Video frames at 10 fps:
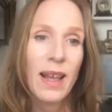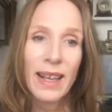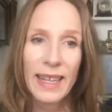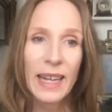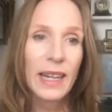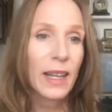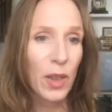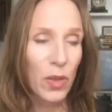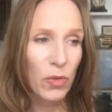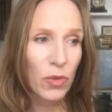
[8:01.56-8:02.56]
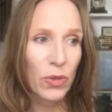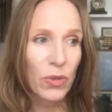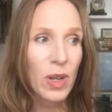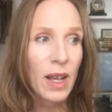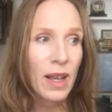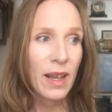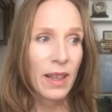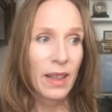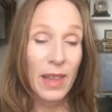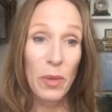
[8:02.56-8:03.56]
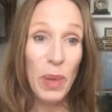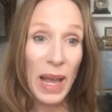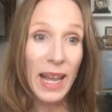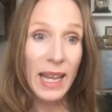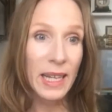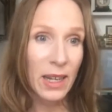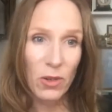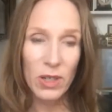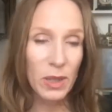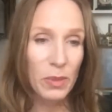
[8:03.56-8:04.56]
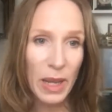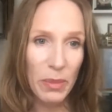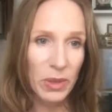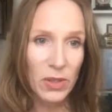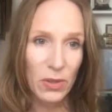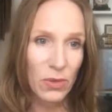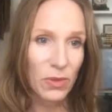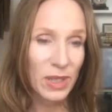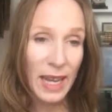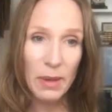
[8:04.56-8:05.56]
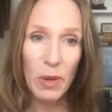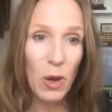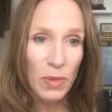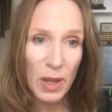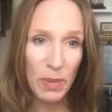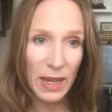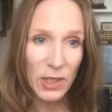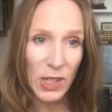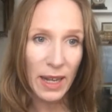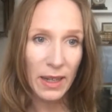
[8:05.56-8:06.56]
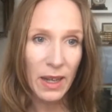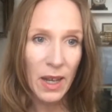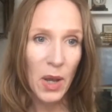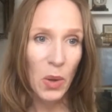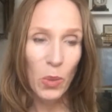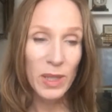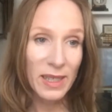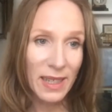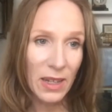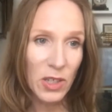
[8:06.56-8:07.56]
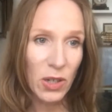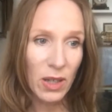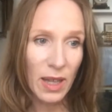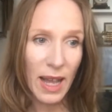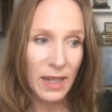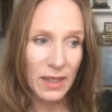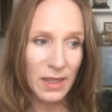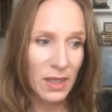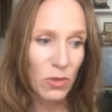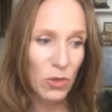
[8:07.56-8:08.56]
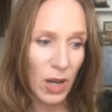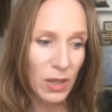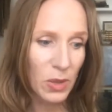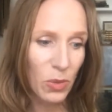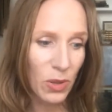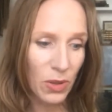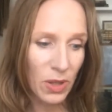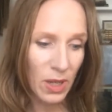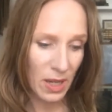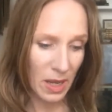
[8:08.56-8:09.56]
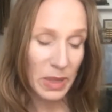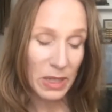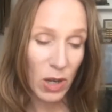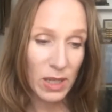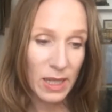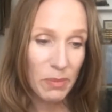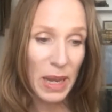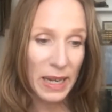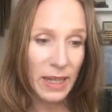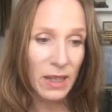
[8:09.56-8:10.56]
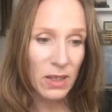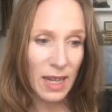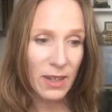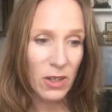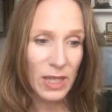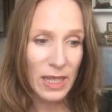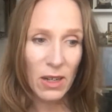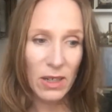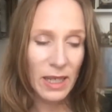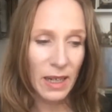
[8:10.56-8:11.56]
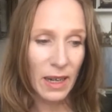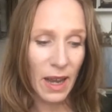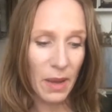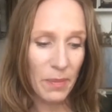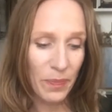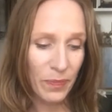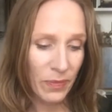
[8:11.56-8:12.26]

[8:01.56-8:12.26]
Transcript: getting through their pain in order to be able to take home their paycheck was right. Essential. And so drugs, painkillers like OxyContin